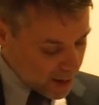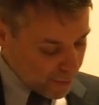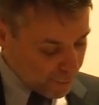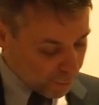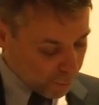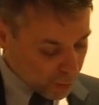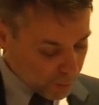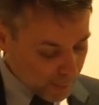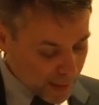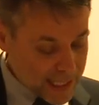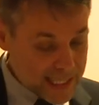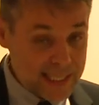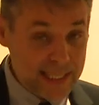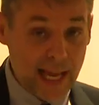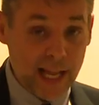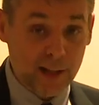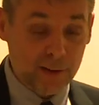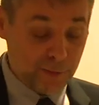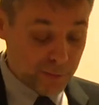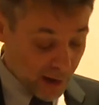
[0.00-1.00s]
For
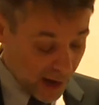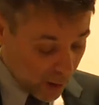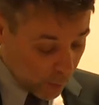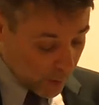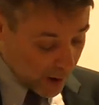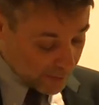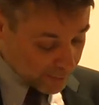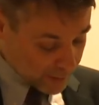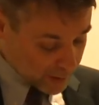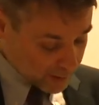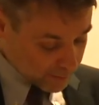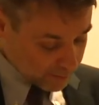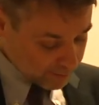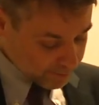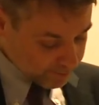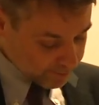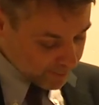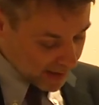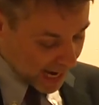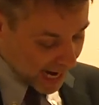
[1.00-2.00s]
myself, however,
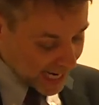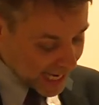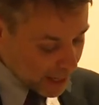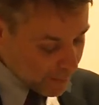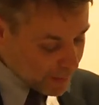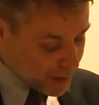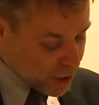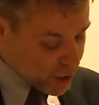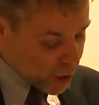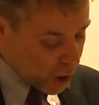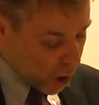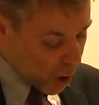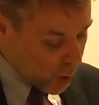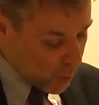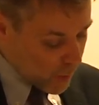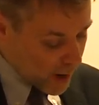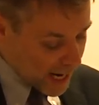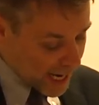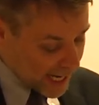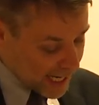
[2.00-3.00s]
I am in no
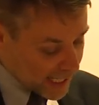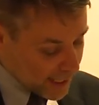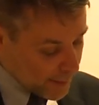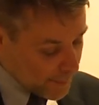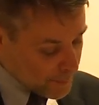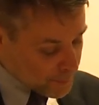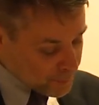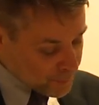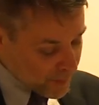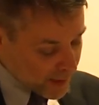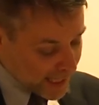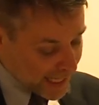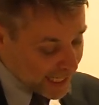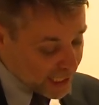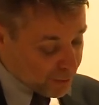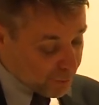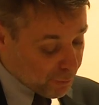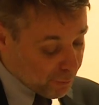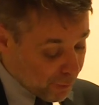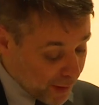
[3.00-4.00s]
way
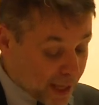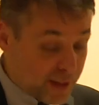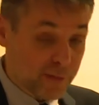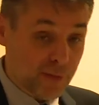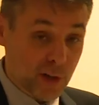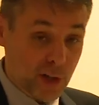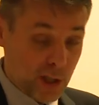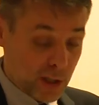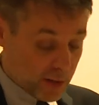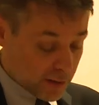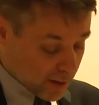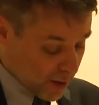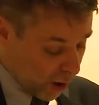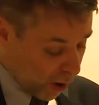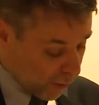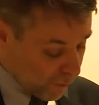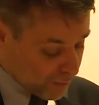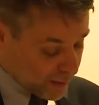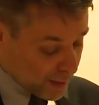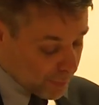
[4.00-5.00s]
in favor
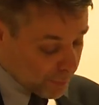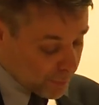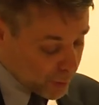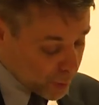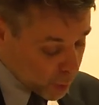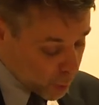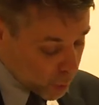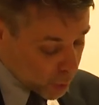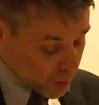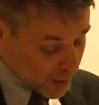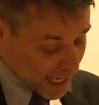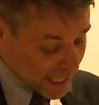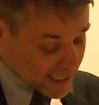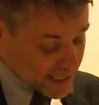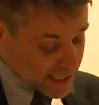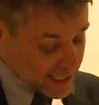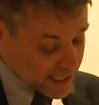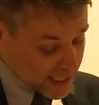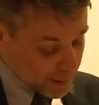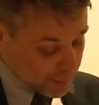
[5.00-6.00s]
of the pure
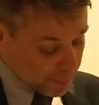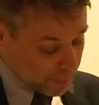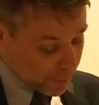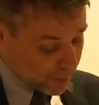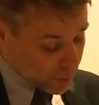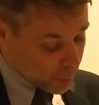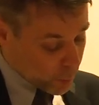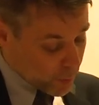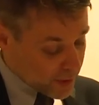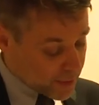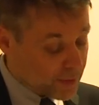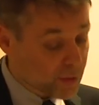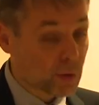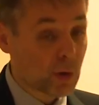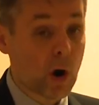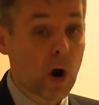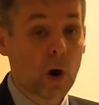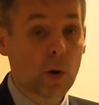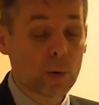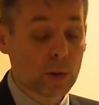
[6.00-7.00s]
and simple
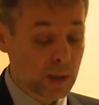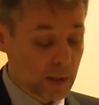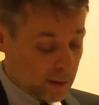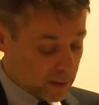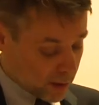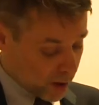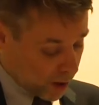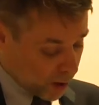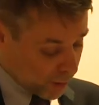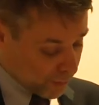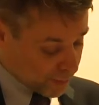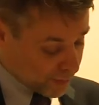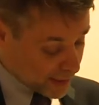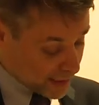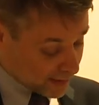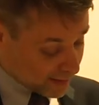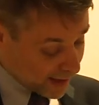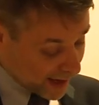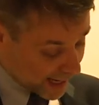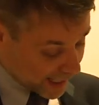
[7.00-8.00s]
withdrawal of
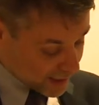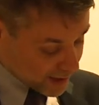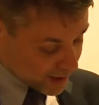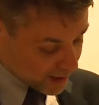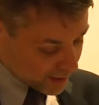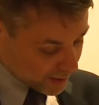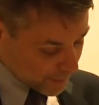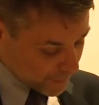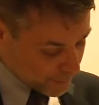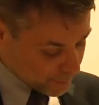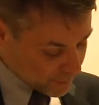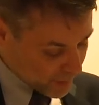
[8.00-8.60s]
the text.